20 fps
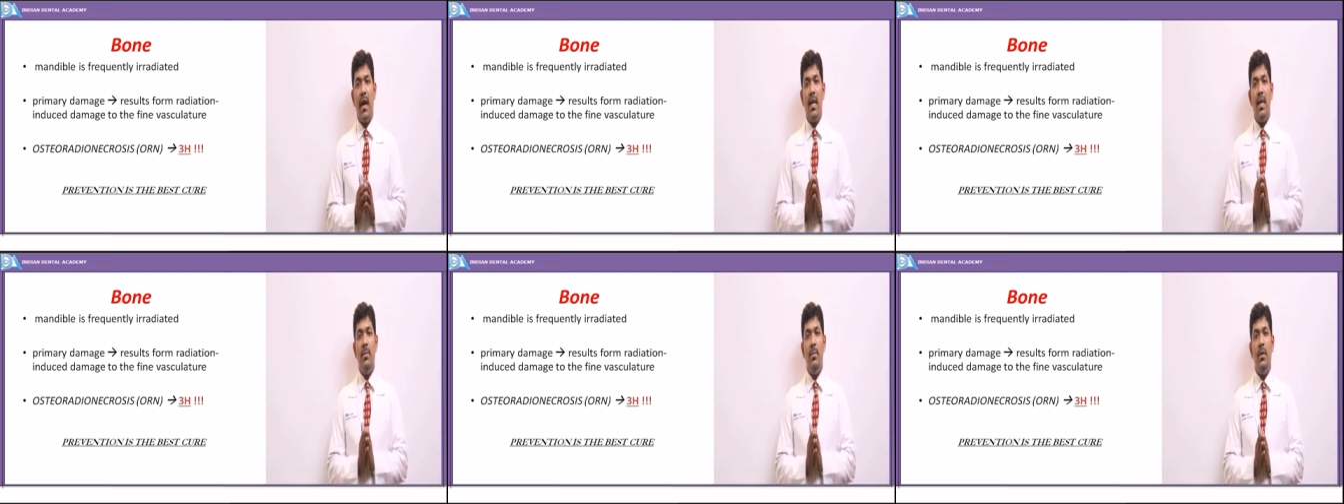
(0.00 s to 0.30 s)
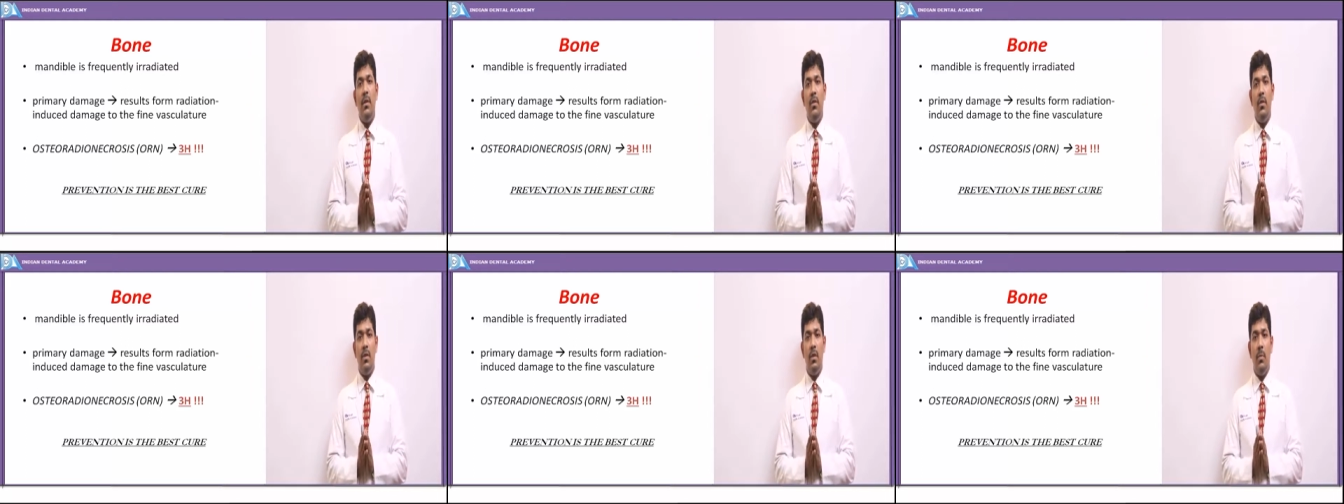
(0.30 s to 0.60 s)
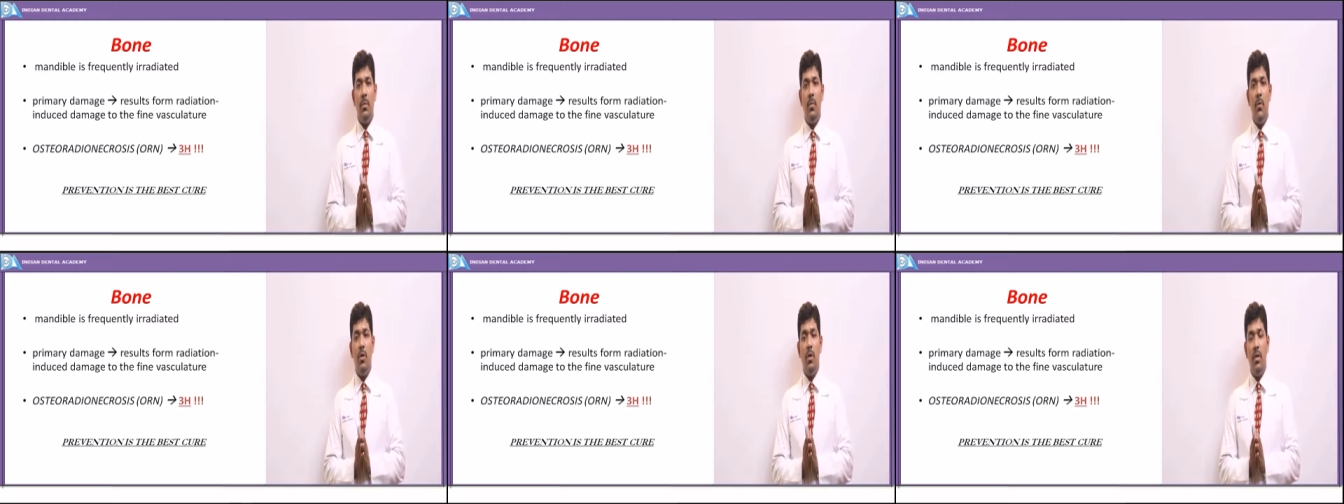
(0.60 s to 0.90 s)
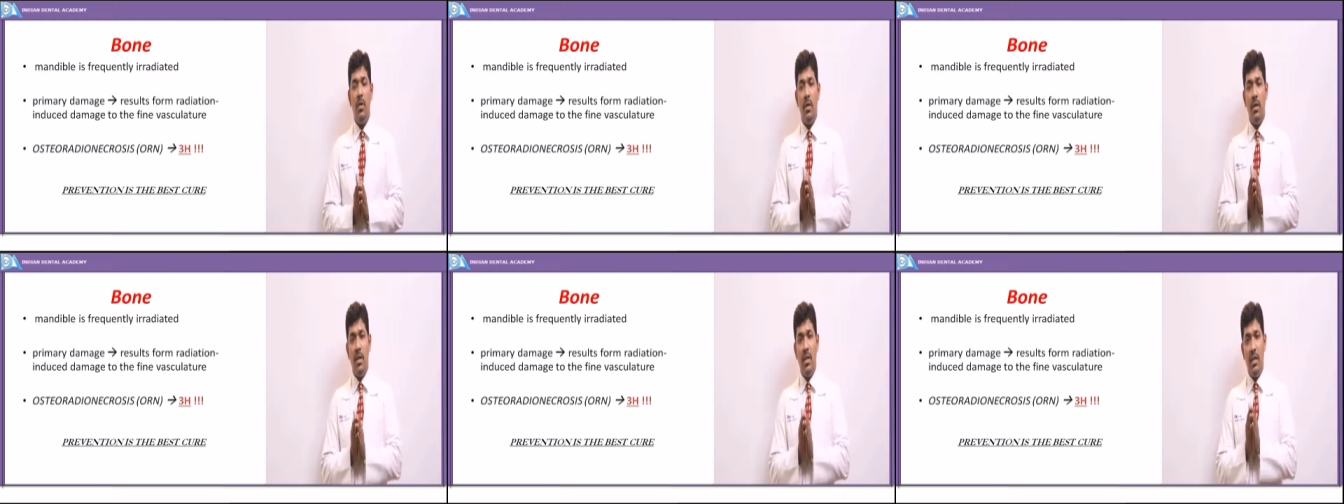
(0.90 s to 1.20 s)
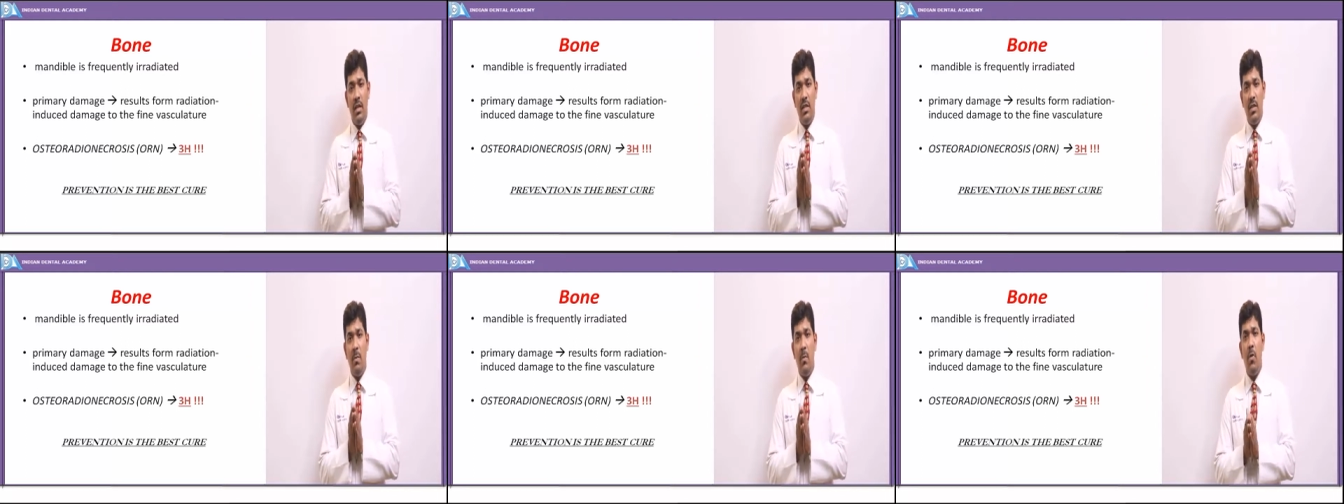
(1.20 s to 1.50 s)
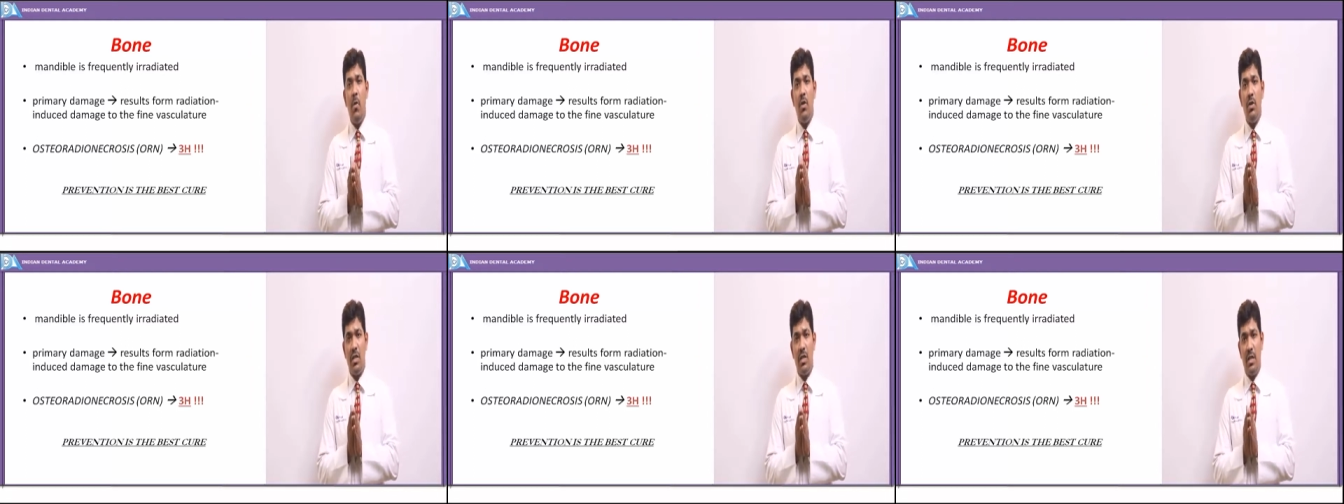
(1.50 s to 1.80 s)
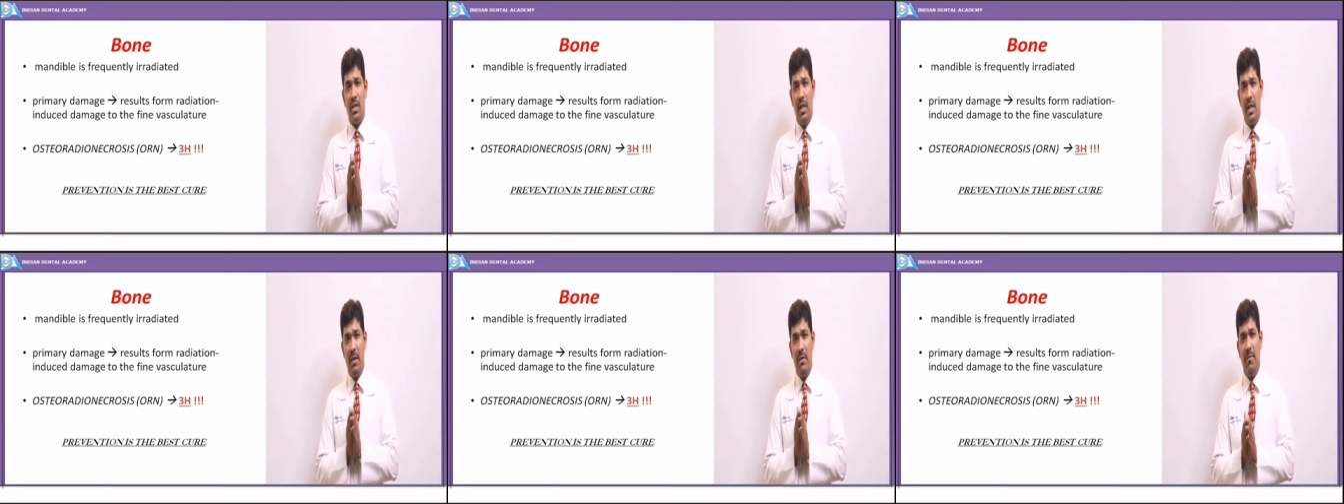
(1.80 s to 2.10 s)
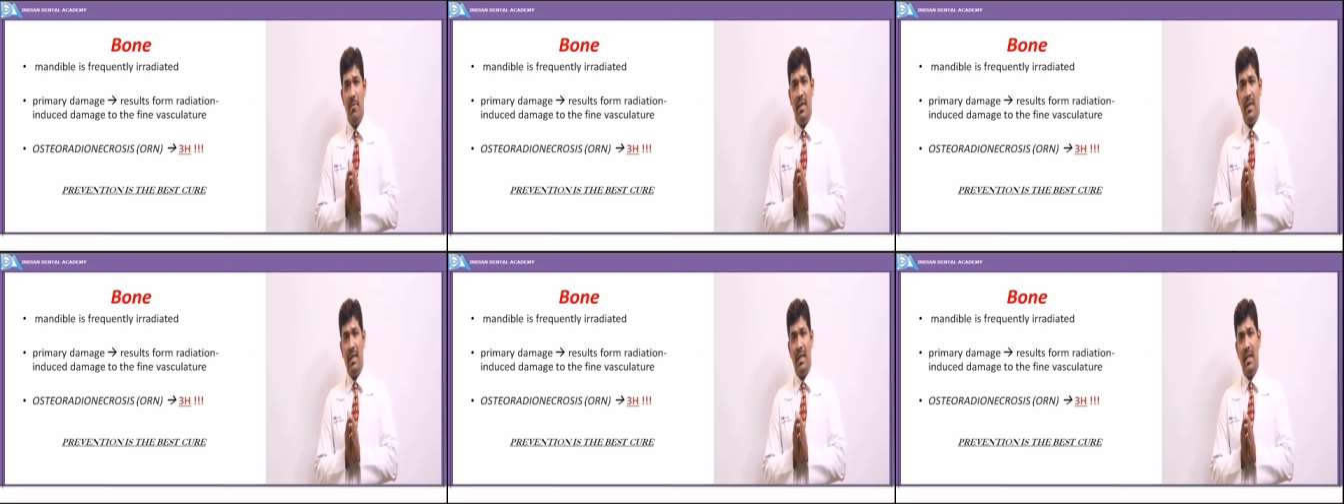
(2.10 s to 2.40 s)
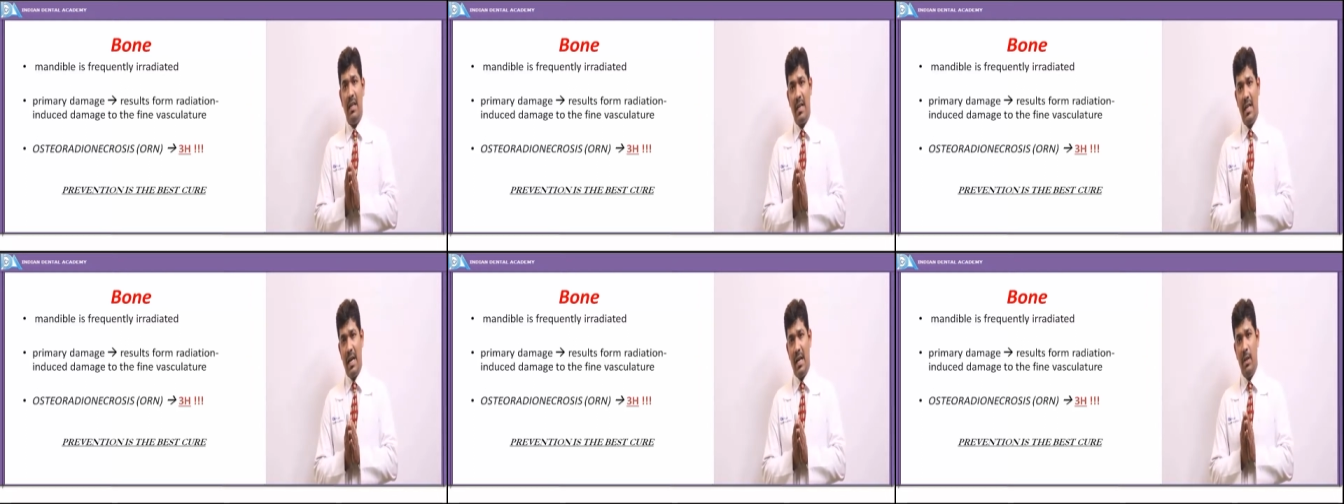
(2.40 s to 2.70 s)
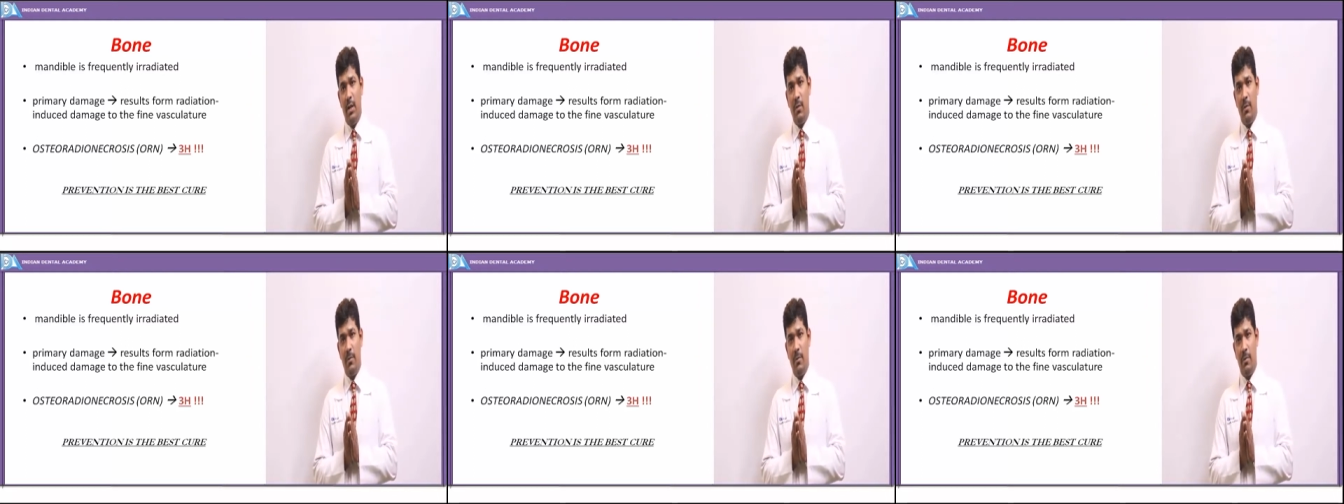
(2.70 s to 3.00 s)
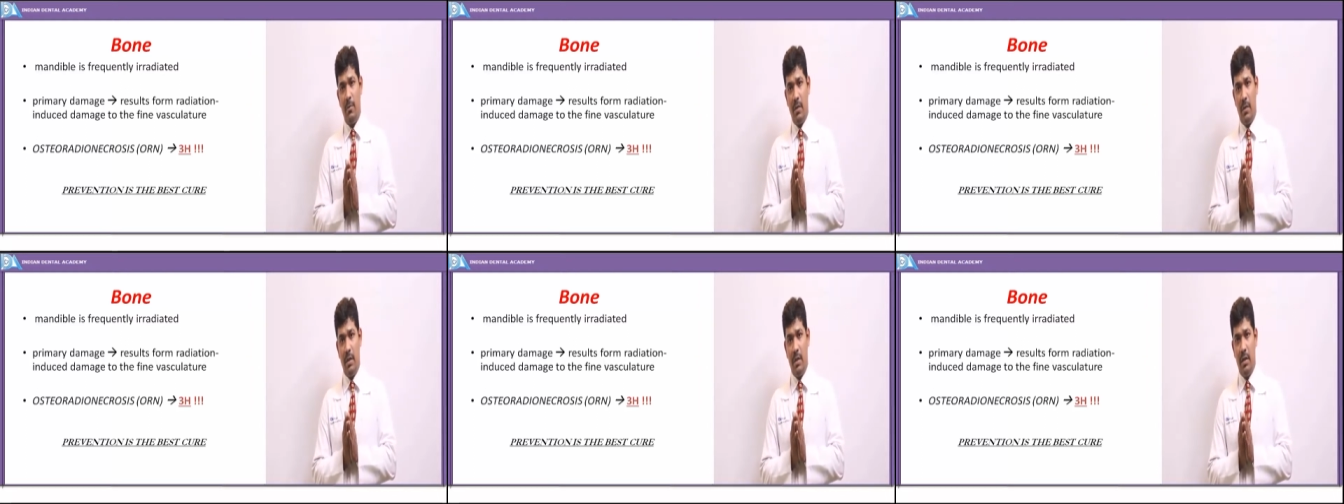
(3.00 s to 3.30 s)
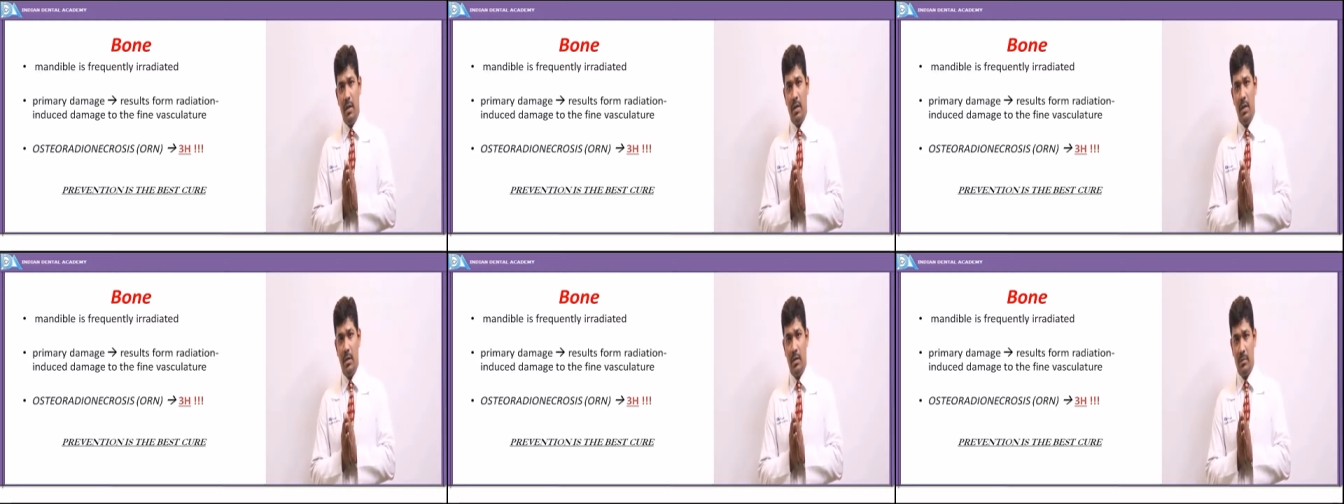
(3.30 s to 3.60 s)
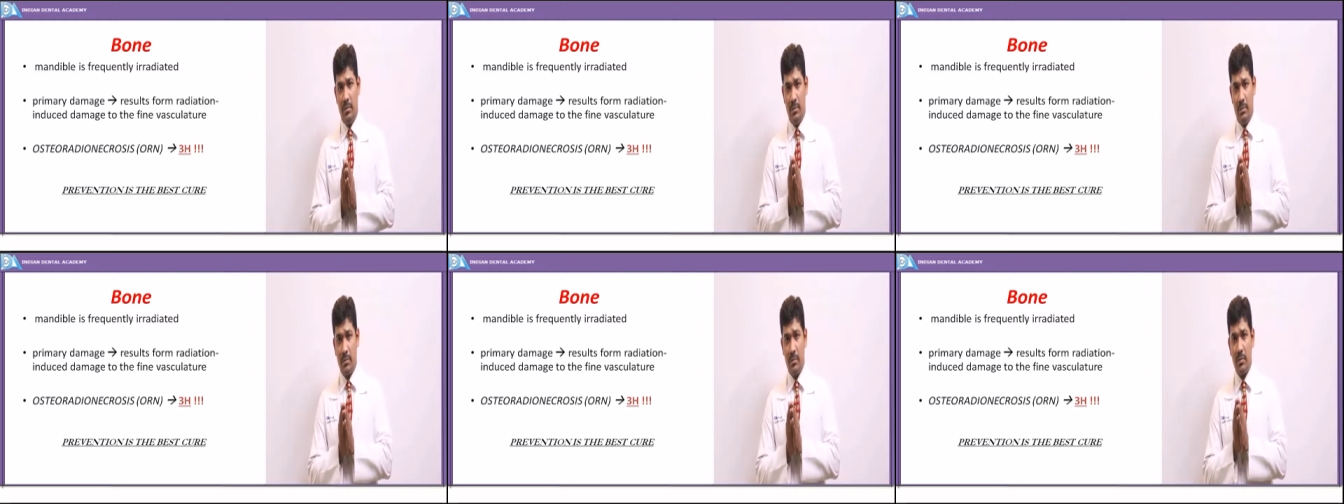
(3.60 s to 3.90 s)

mandible or the bone is the most affected kind of uh,